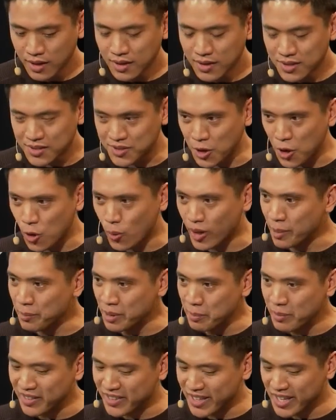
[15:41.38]
So what I
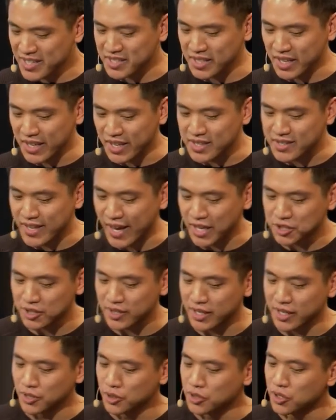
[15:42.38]
mean by this is
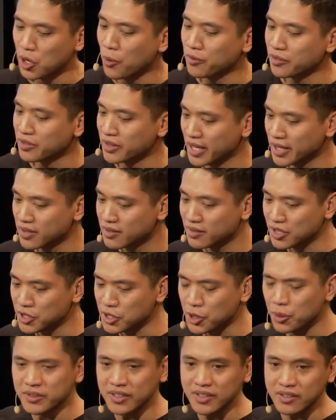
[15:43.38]
actually you don't need
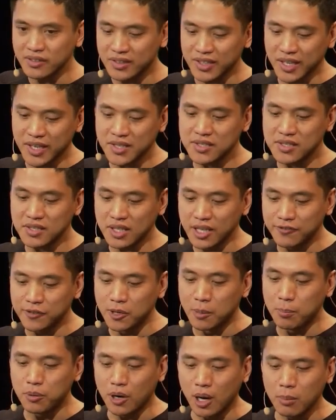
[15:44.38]
this if
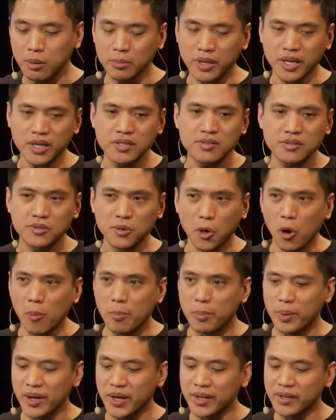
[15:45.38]
your problem is to
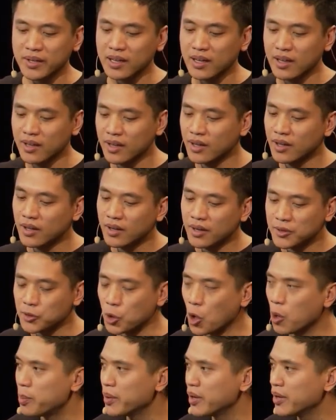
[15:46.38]
open
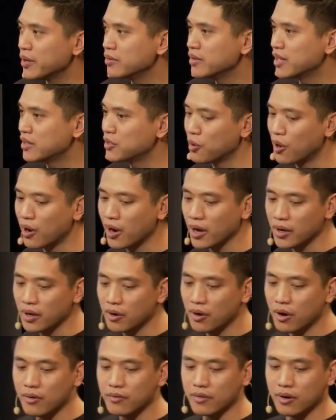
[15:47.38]
the toy
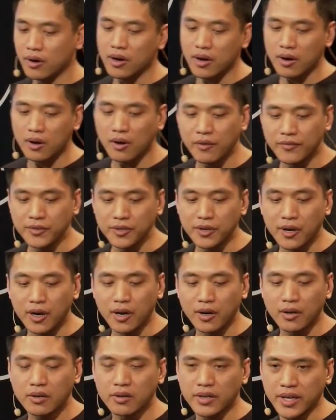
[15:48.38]
of
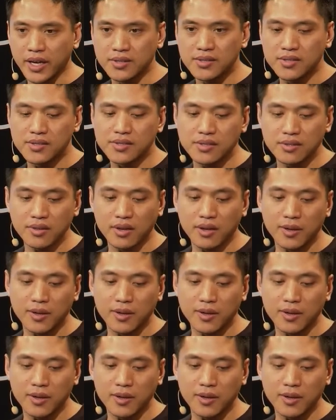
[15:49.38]
your kids,